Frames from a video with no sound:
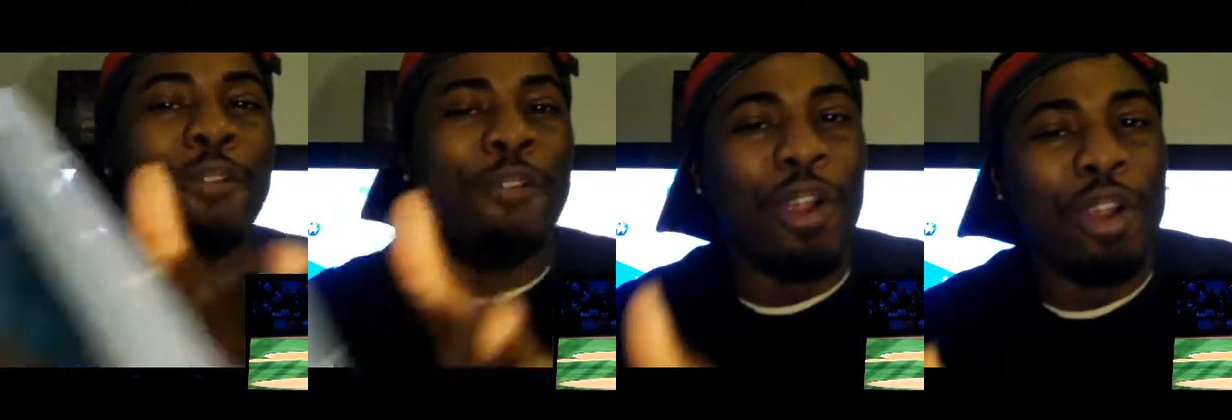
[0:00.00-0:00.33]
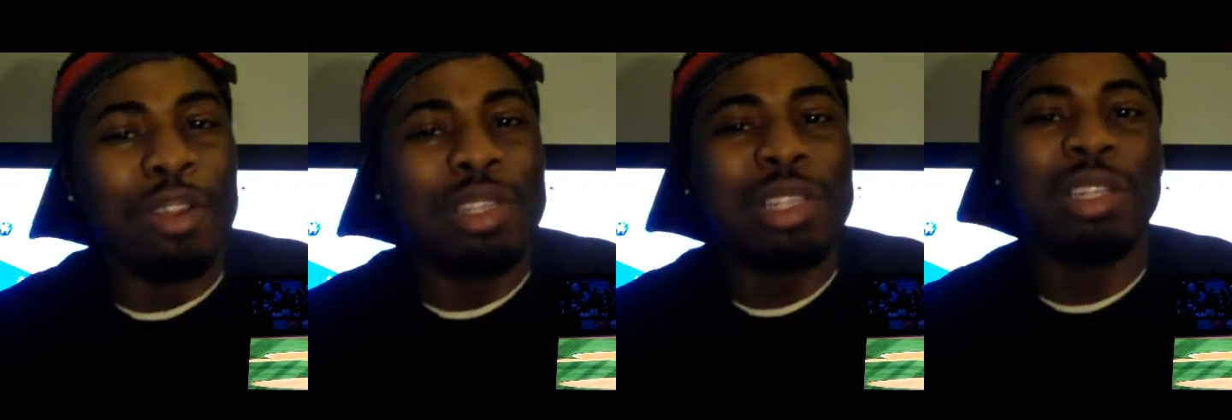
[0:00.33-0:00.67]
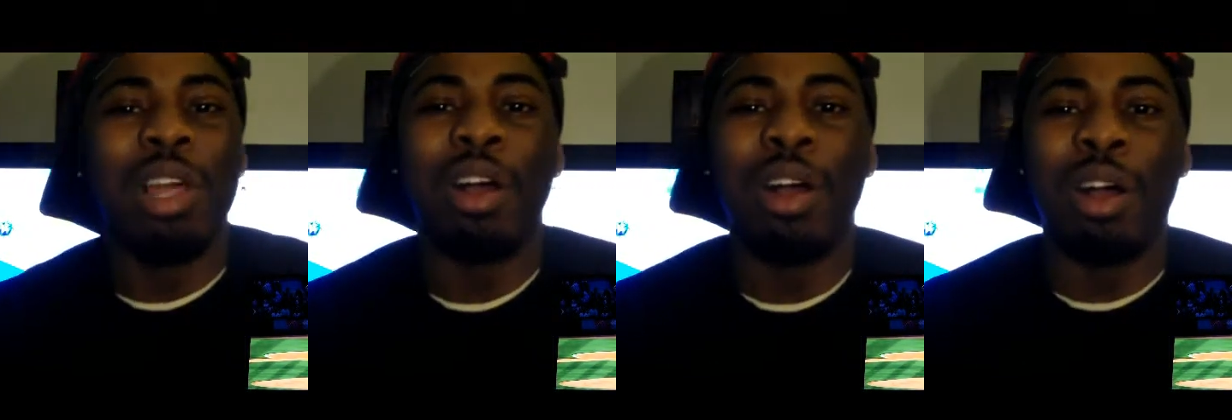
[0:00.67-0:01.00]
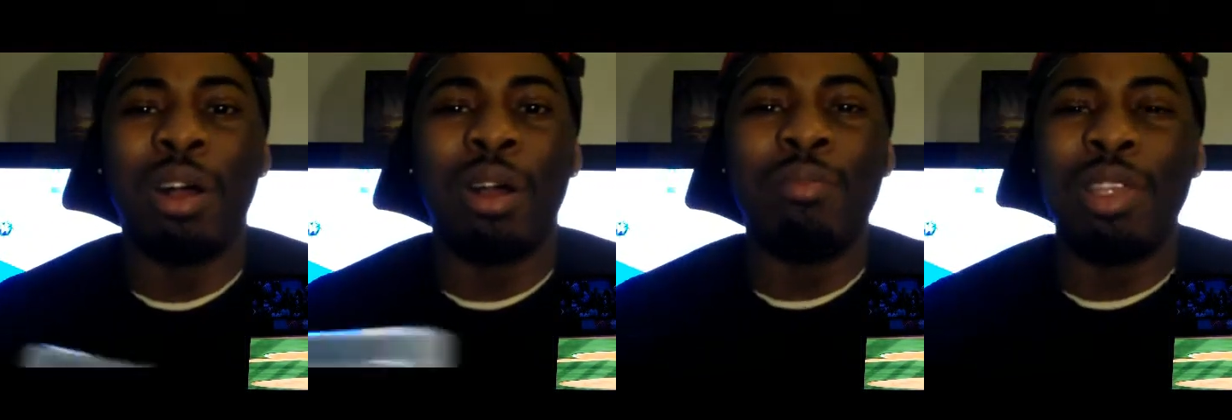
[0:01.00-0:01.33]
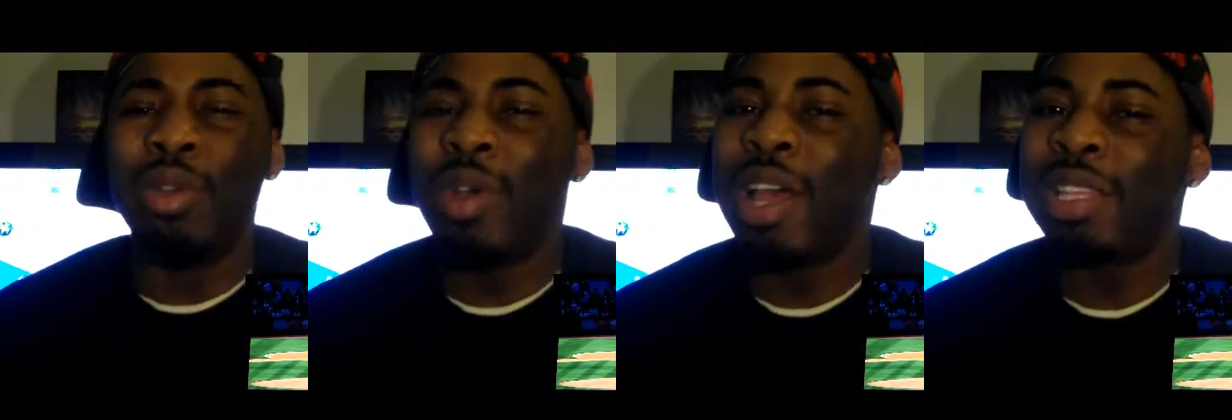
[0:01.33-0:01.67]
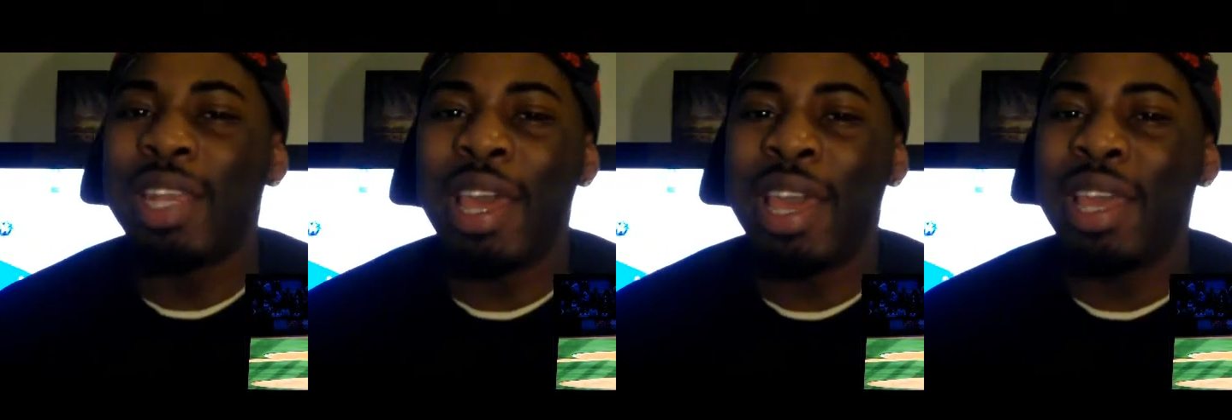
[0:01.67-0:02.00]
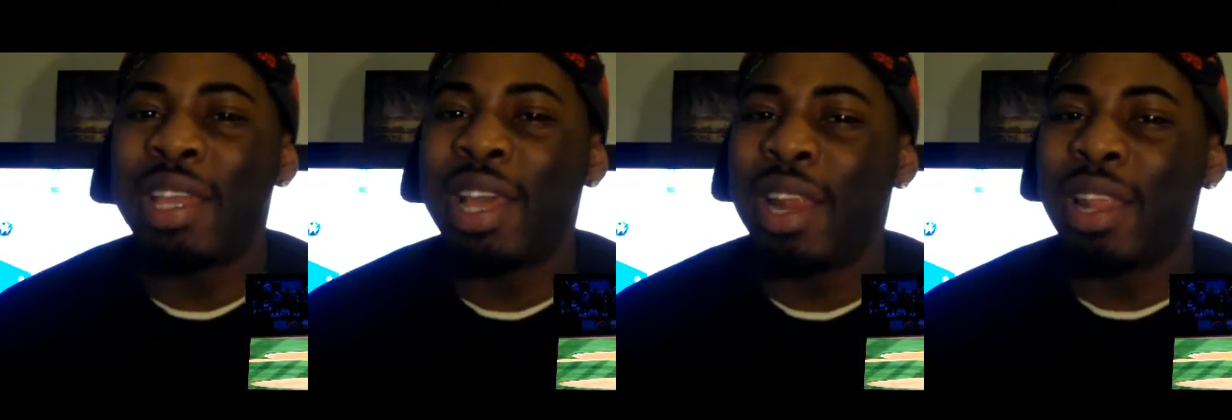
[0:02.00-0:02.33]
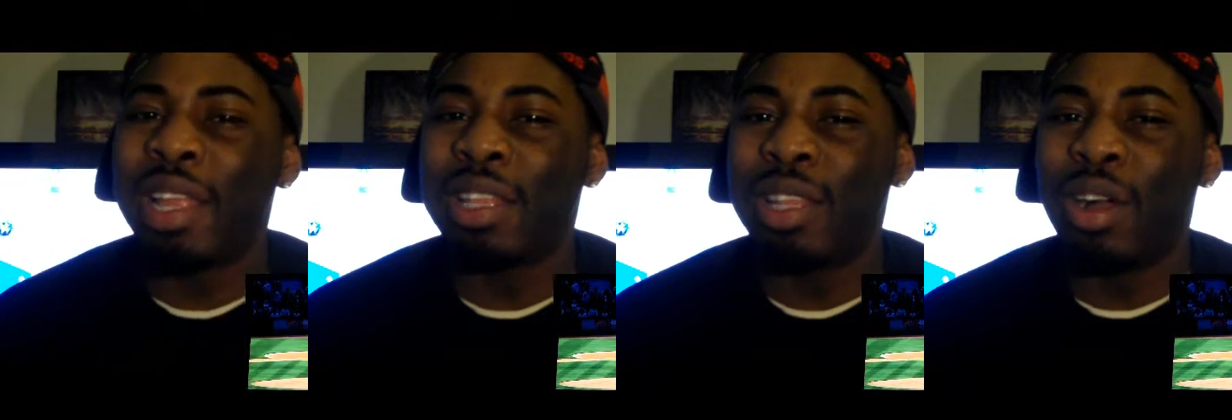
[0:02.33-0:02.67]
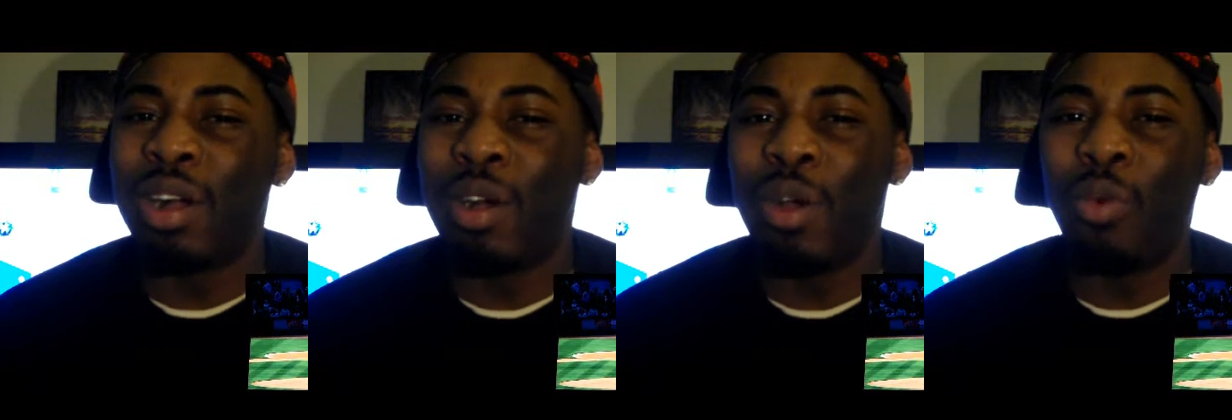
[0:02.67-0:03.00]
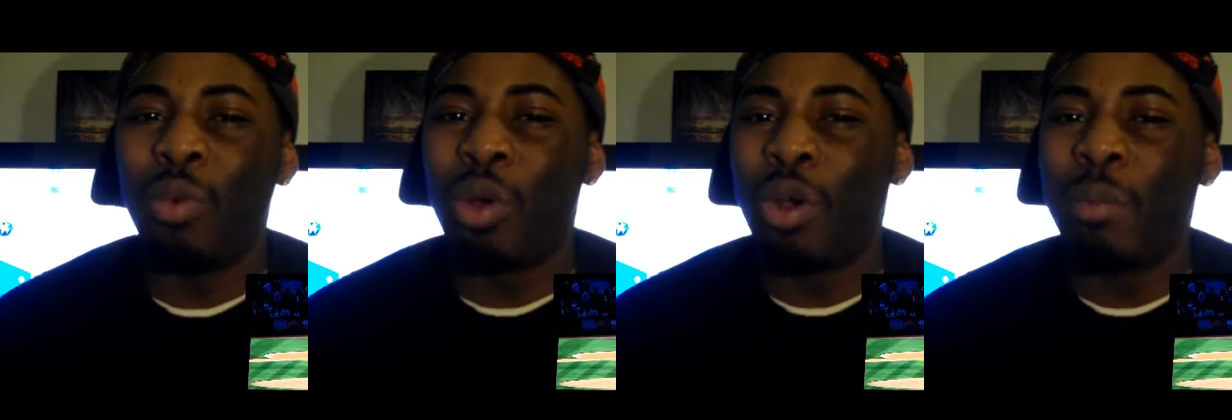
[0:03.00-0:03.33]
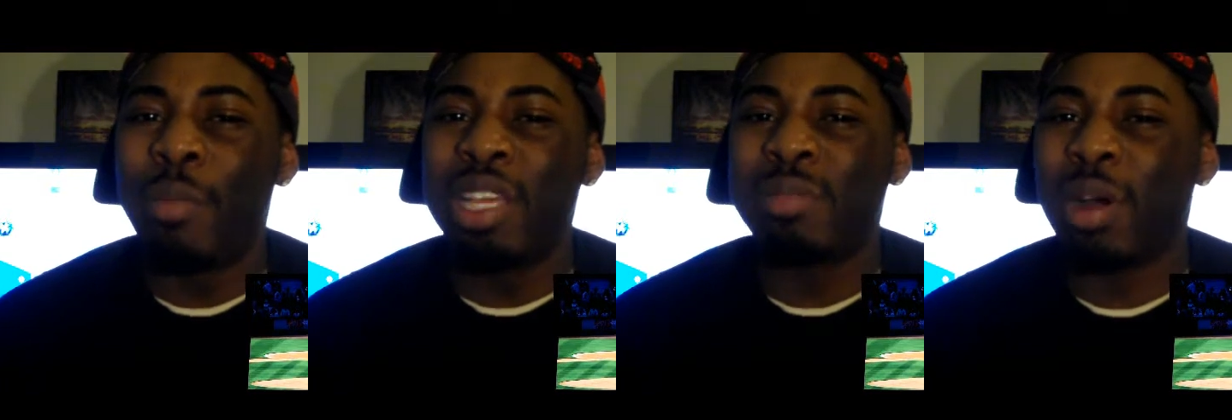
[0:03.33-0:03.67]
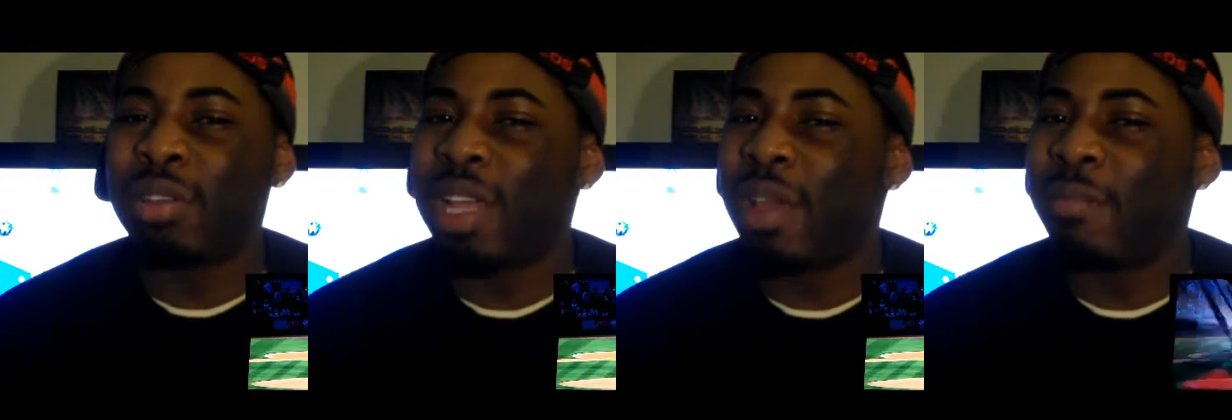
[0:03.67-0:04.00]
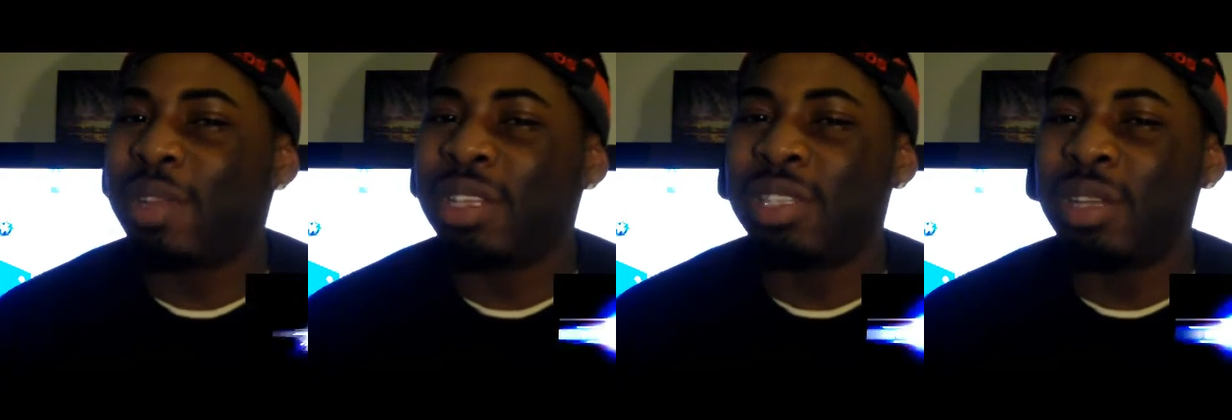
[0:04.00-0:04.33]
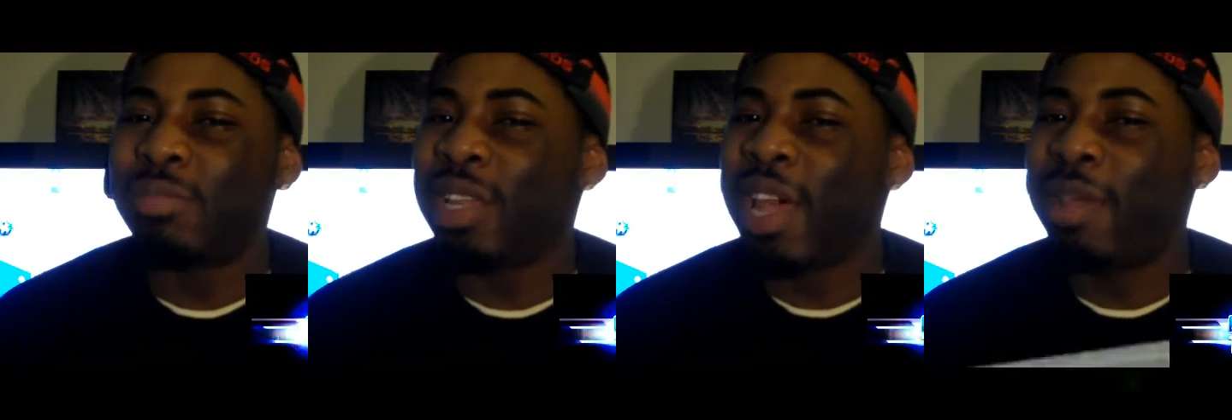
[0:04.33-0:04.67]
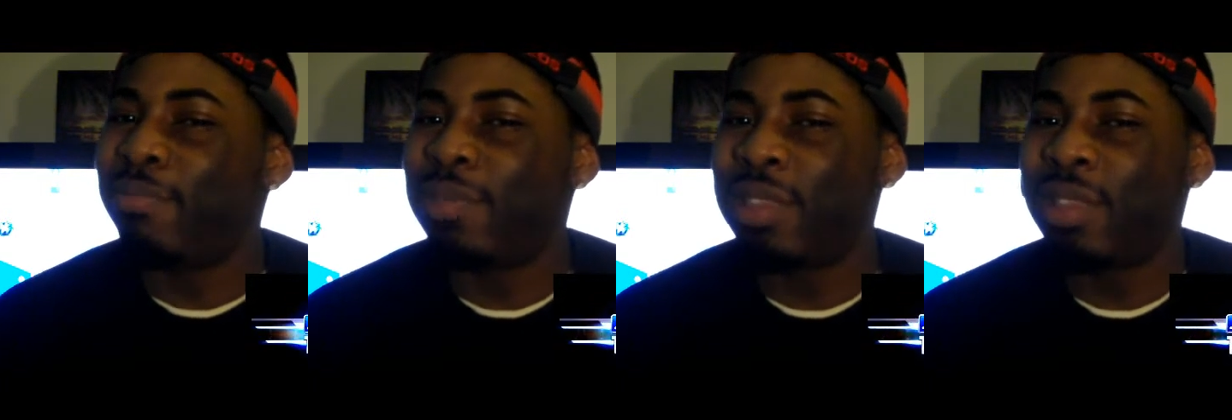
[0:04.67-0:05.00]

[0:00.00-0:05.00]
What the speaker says: versus USA, kind of like the World Baseball Championship type